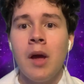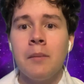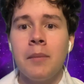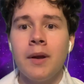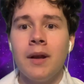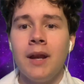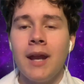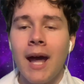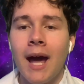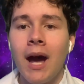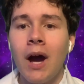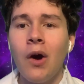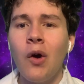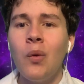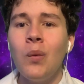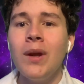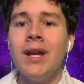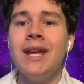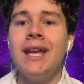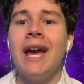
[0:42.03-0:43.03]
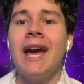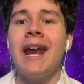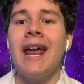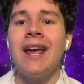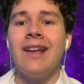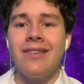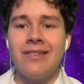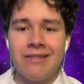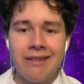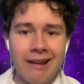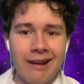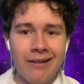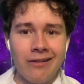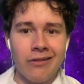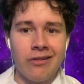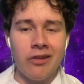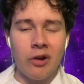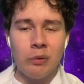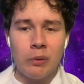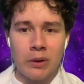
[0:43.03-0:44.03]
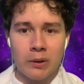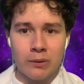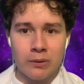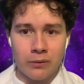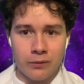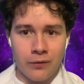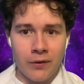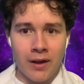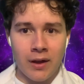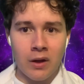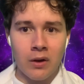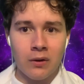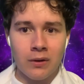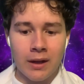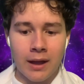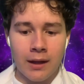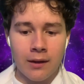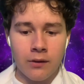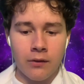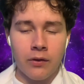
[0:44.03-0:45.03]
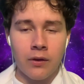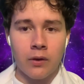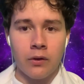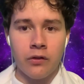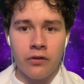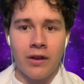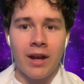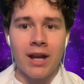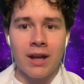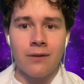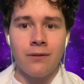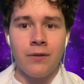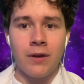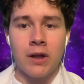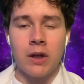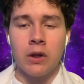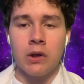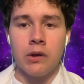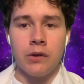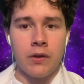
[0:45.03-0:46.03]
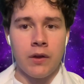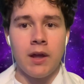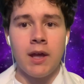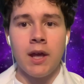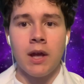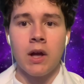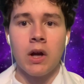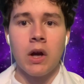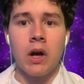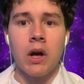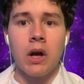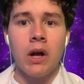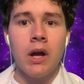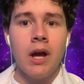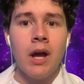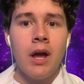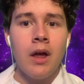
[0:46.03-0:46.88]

but now we get a Cenozoic reveal as their second figure of the year.